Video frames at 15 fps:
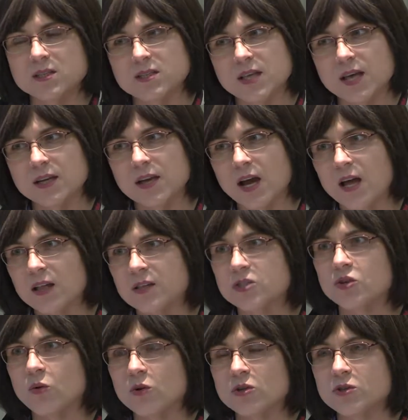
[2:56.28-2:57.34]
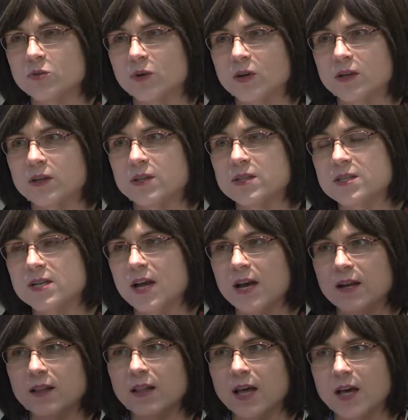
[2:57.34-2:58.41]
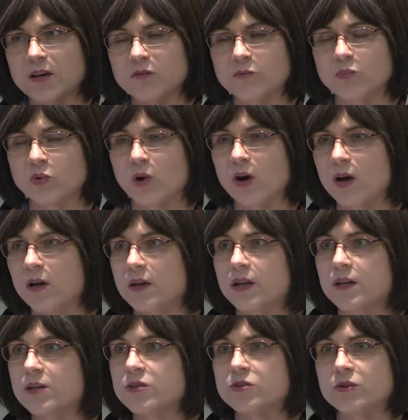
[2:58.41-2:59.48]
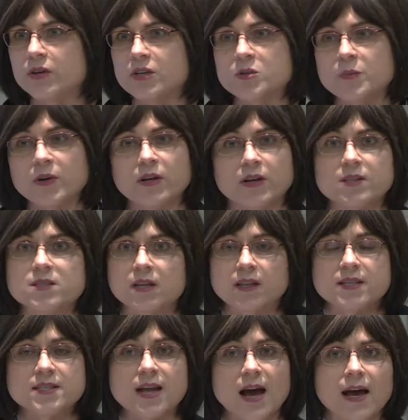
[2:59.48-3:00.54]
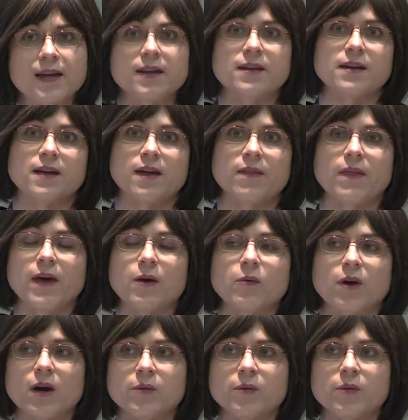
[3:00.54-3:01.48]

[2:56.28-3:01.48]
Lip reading: that college coursework. It's not a lot of broad industry experience. At least I didn't get that where